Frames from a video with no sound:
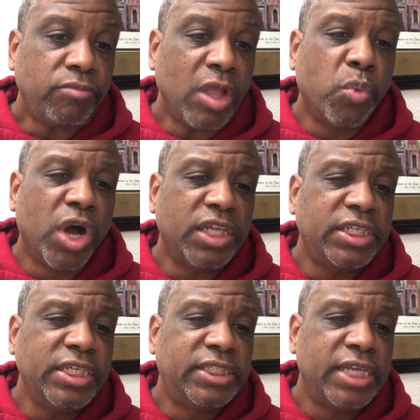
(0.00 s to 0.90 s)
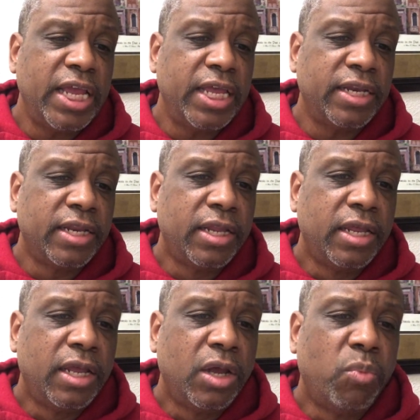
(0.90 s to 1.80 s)
was he said,
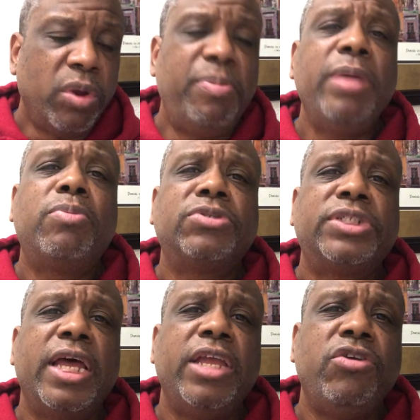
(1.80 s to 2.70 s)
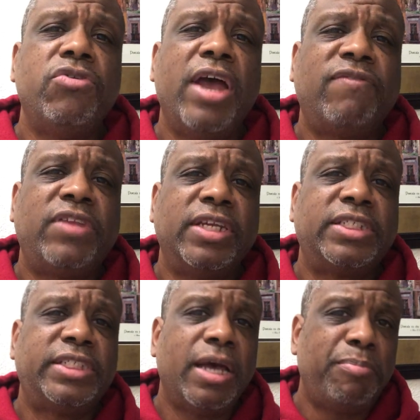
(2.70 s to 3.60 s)
when people say you have to
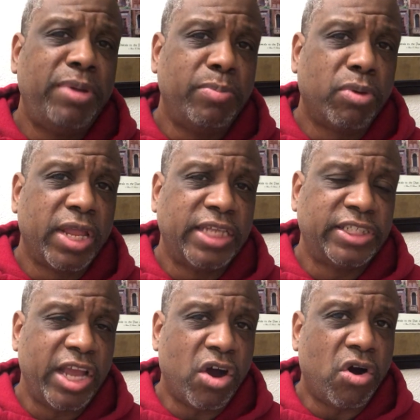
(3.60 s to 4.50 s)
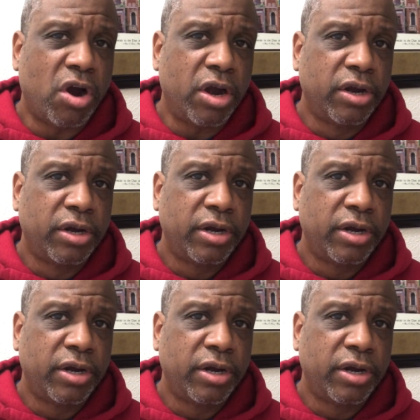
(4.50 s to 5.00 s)
accept people as they are,